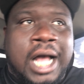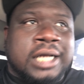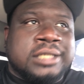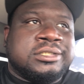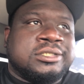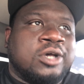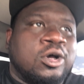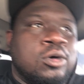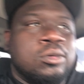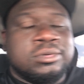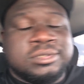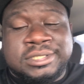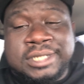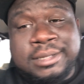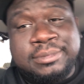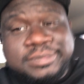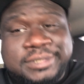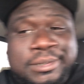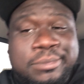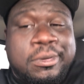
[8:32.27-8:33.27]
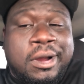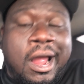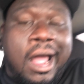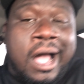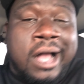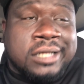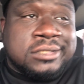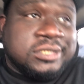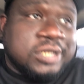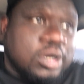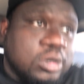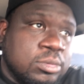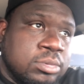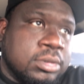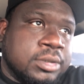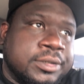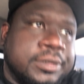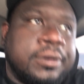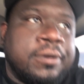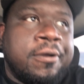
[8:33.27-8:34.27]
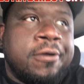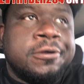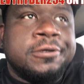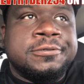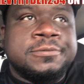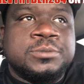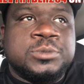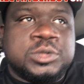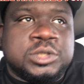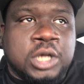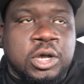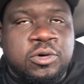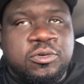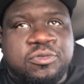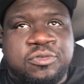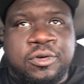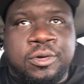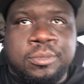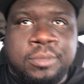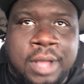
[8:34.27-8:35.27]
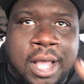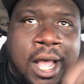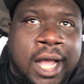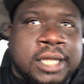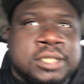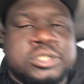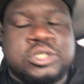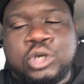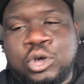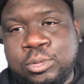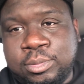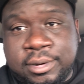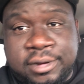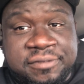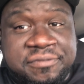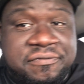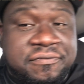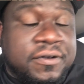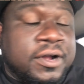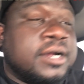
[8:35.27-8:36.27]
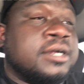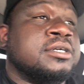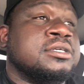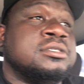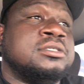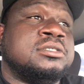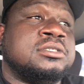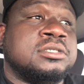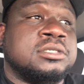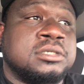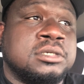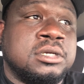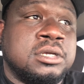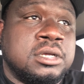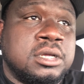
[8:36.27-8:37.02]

September, October. So from October 1st,